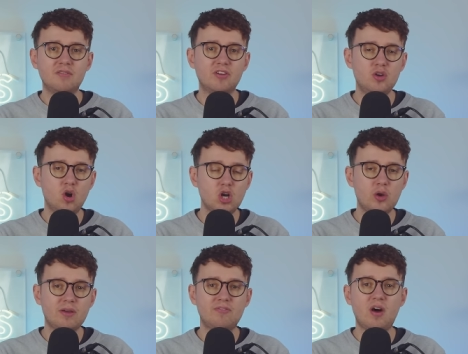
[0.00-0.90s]
for not
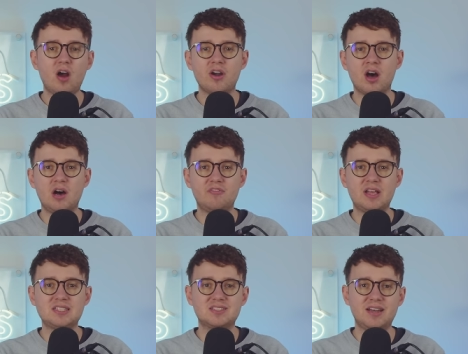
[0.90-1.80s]
going far enough
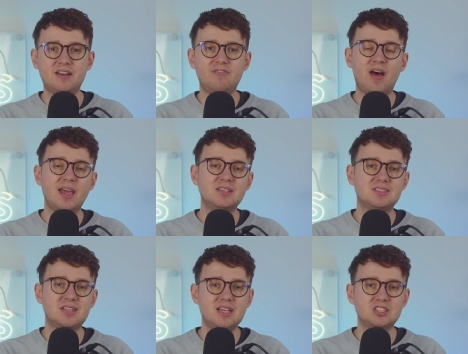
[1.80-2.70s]
in solidifying
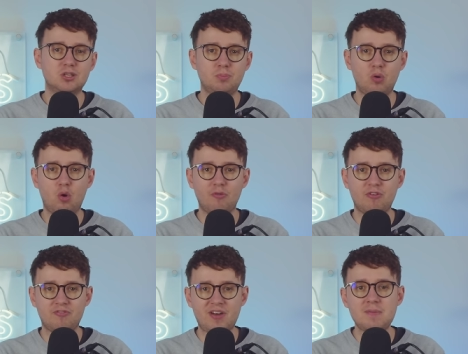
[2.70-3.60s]
state support
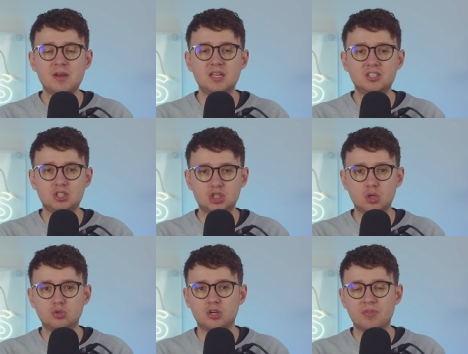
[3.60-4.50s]
for families,
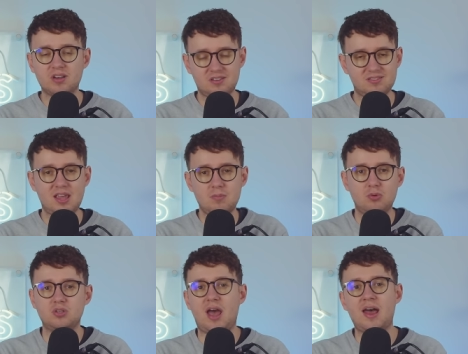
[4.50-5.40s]
children, the
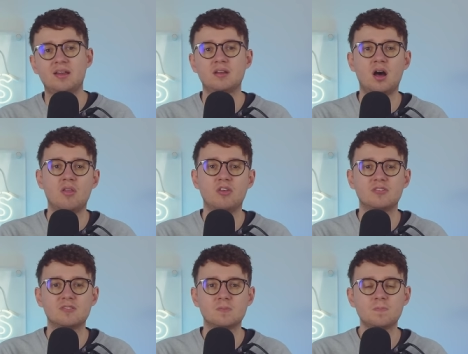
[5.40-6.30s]
disabled, and
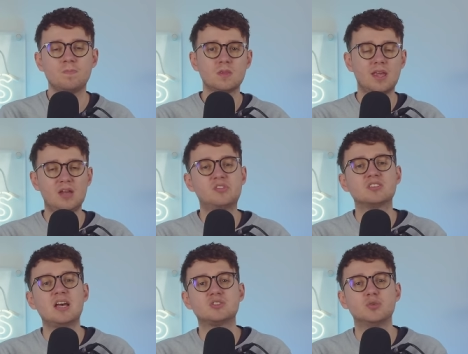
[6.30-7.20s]
others. If
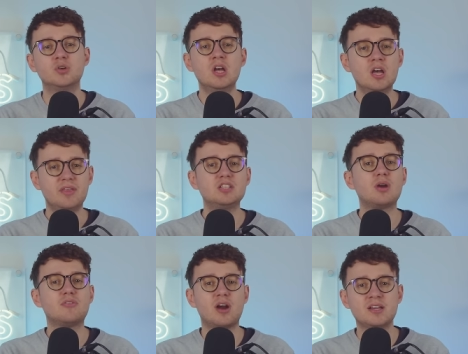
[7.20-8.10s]
successful, these
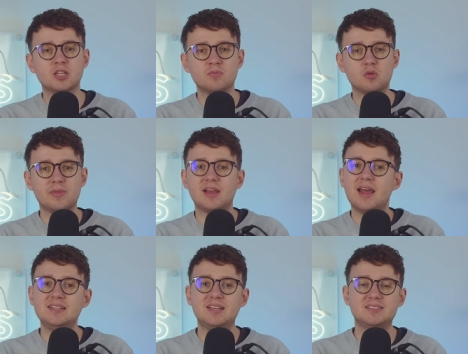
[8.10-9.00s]
referendums will be the
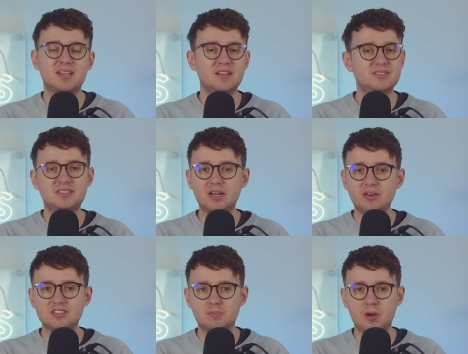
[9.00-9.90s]
latest in a
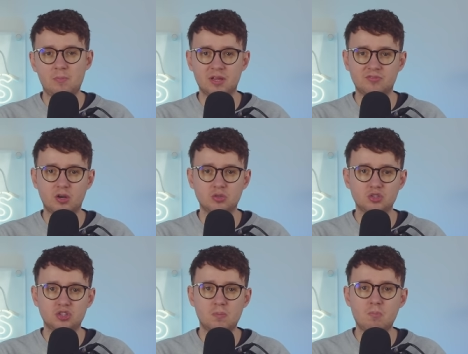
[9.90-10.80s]
series of public
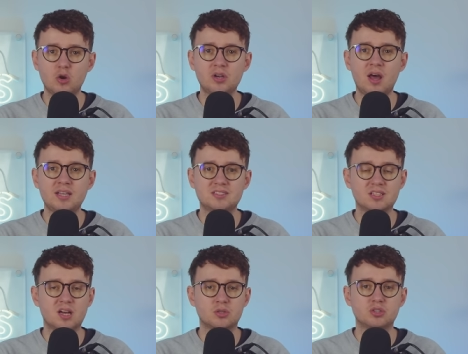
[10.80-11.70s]
votes to modernize the
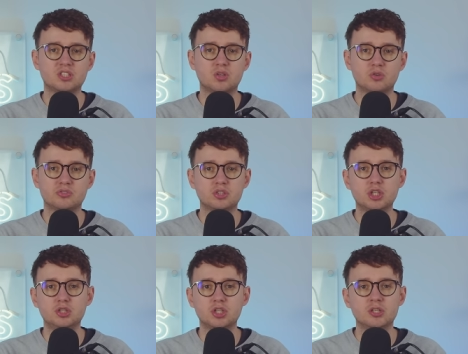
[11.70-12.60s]
country's
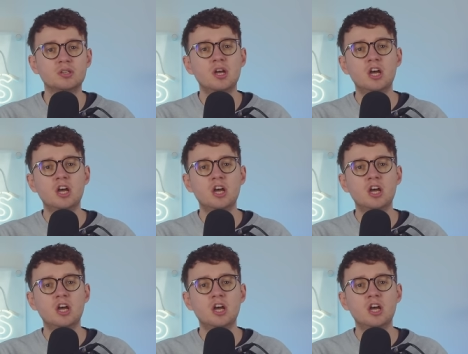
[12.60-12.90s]
constitution,